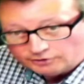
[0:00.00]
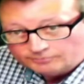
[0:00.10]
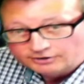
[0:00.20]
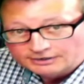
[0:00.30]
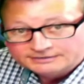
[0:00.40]

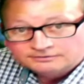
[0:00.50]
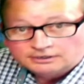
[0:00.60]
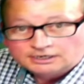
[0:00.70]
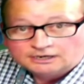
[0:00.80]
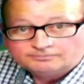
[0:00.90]
Brian.
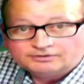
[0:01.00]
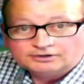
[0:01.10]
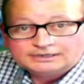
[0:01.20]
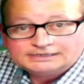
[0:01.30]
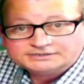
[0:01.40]

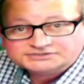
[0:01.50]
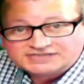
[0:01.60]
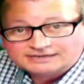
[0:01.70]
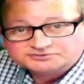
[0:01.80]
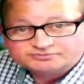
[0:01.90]
But it
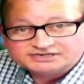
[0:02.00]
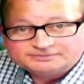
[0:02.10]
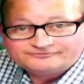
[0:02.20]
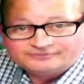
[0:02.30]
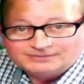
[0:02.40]
sounds pretty
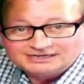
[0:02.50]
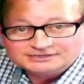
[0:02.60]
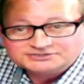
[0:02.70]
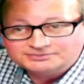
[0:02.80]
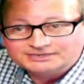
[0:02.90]

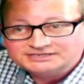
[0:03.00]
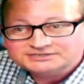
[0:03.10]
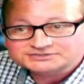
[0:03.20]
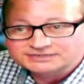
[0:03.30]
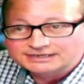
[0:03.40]
familiar to me,
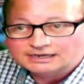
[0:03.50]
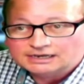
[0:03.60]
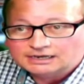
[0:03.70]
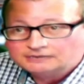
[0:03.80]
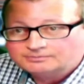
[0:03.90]
doesn't it?
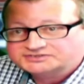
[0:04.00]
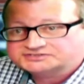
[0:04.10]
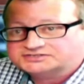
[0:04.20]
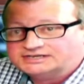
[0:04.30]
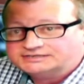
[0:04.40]
The
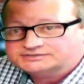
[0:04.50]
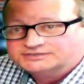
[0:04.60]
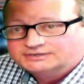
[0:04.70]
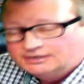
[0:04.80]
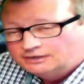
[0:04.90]
state,
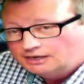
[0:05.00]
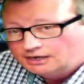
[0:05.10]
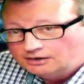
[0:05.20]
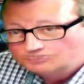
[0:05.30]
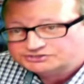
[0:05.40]

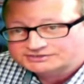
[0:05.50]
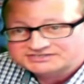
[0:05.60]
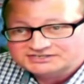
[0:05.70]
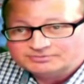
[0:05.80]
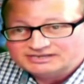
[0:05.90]
which I
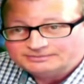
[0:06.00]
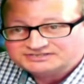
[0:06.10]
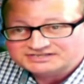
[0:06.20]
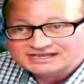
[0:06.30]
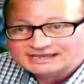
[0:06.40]
see the
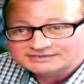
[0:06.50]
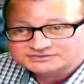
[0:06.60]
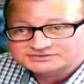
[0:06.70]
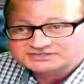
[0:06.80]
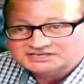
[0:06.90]
BBC as
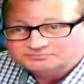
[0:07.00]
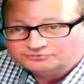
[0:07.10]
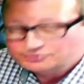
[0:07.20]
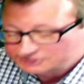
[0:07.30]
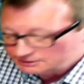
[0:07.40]
a state
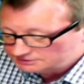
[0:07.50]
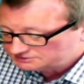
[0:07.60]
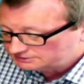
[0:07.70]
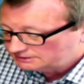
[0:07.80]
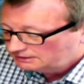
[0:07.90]

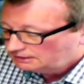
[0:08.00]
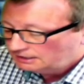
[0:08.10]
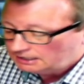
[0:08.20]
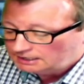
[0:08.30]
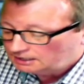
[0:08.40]
broadcaster,
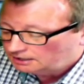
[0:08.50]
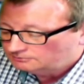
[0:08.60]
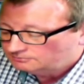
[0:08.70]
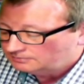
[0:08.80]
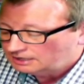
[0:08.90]

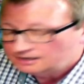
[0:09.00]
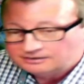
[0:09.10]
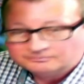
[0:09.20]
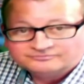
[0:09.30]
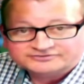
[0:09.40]

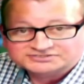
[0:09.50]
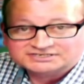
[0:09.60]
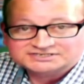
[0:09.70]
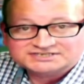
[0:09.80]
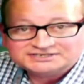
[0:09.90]

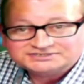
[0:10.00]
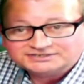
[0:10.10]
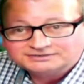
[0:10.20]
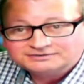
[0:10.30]
facilitating